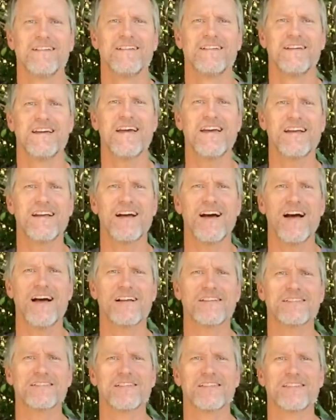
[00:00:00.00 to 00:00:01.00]
Hey
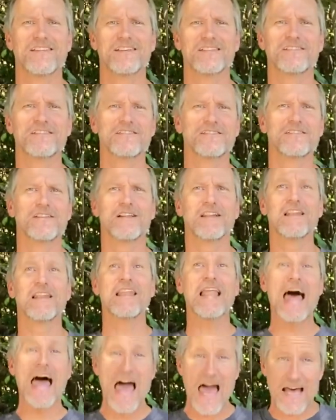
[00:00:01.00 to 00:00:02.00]
guys, this is the
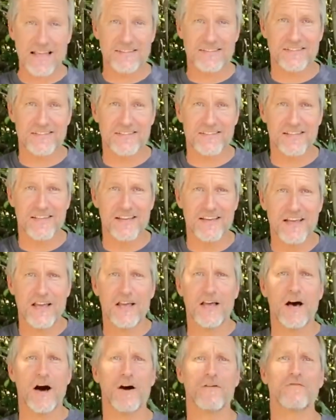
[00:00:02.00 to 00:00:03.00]
last
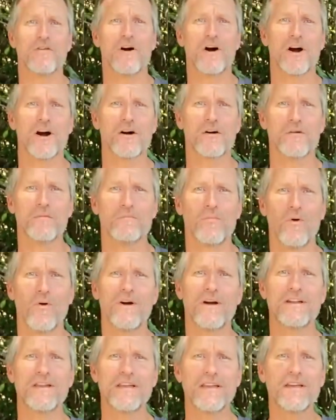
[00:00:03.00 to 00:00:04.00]
of our
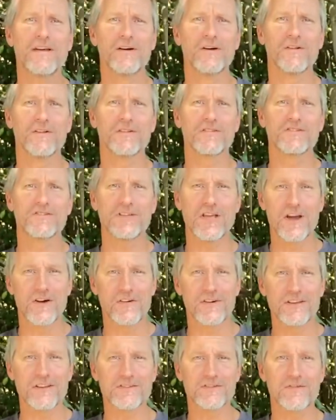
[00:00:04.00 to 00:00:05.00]
Boyd Hill
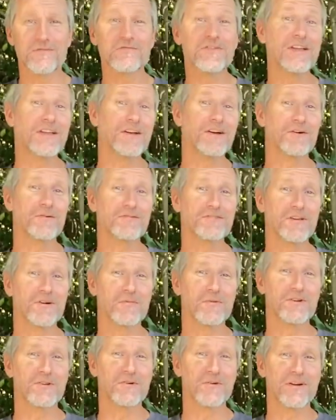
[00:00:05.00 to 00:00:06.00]
series of videos that
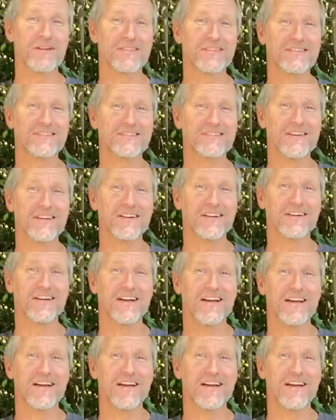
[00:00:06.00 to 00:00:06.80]
we're doing this year.